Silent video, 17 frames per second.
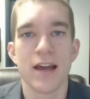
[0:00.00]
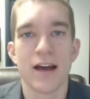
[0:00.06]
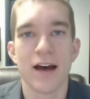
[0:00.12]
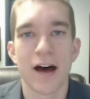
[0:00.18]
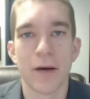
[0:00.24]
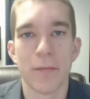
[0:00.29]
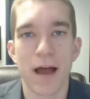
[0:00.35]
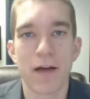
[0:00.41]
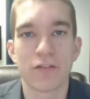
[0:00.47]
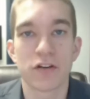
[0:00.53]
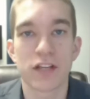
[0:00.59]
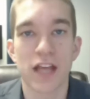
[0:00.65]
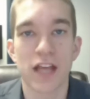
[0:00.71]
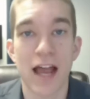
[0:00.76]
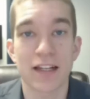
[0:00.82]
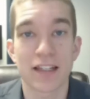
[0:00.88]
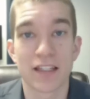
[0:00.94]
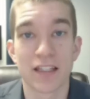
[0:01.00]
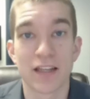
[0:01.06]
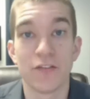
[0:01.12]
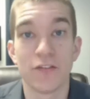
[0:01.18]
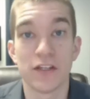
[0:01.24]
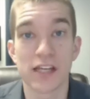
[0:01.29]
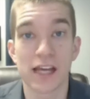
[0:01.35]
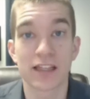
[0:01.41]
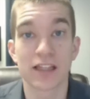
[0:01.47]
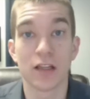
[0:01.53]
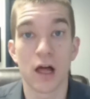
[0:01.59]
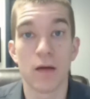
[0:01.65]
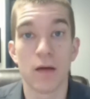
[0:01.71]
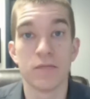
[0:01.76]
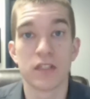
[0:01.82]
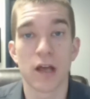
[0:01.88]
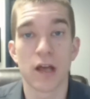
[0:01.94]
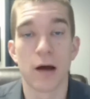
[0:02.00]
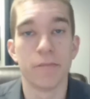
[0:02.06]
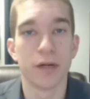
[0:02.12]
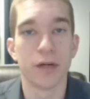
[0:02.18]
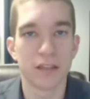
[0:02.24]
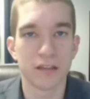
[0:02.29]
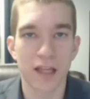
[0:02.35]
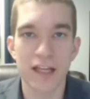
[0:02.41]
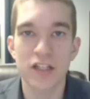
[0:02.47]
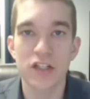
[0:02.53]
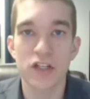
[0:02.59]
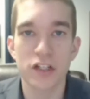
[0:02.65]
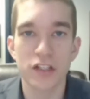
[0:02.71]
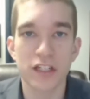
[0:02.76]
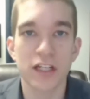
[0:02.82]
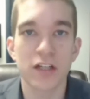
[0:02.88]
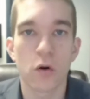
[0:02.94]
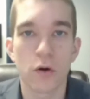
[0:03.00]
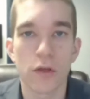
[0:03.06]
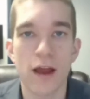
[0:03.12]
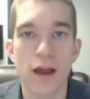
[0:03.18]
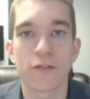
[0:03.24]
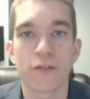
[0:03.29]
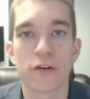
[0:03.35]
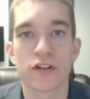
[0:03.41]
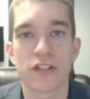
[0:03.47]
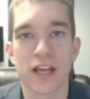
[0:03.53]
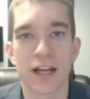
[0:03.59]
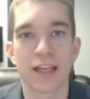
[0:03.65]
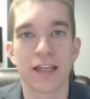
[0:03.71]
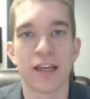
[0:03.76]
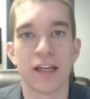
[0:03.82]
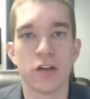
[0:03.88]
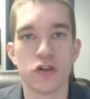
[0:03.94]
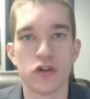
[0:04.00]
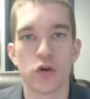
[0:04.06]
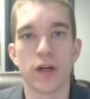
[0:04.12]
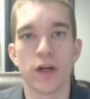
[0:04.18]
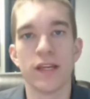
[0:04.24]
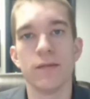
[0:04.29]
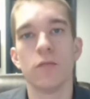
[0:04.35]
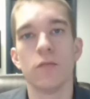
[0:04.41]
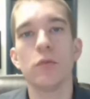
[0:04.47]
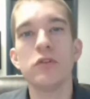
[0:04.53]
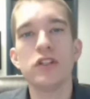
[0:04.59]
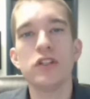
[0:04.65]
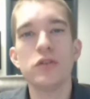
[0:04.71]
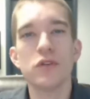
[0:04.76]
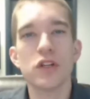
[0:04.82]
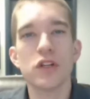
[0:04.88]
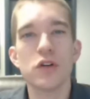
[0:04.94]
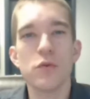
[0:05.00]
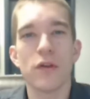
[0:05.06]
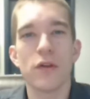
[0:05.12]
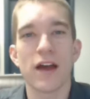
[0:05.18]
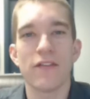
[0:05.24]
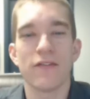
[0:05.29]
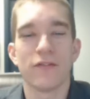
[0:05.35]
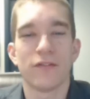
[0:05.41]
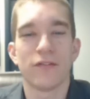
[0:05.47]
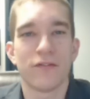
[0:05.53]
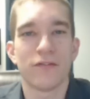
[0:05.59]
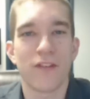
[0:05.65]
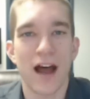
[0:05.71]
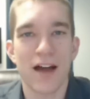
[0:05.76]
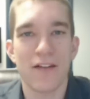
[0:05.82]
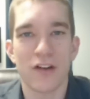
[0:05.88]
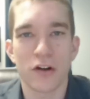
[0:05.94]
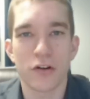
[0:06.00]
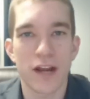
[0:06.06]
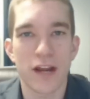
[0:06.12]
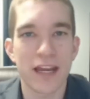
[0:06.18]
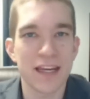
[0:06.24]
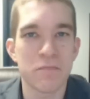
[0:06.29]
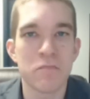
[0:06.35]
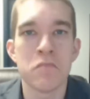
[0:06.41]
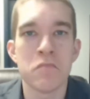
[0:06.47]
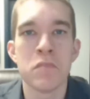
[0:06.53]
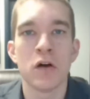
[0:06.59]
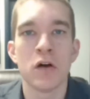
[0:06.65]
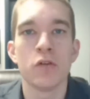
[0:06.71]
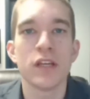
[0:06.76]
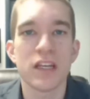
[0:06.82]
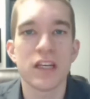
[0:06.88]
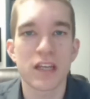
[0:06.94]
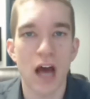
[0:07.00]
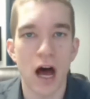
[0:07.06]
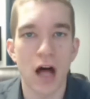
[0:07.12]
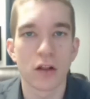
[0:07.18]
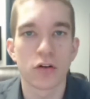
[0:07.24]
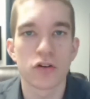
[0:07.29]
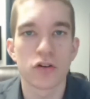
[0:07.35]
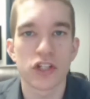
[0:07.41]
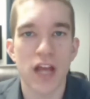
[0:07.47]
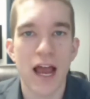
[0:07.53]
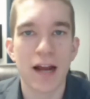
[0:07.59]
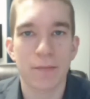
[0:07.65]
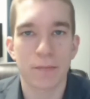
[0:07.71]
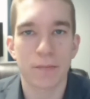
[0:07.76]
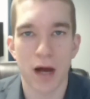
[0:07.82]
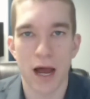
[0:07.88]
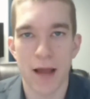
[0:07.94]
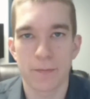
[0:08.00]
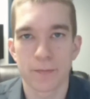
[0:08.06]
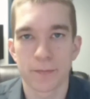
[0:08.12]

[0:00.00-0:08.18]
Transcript: After taxes if you take the lump sum. But let's just ignore that for a second and dream. What would you do with that $580 million jackpot?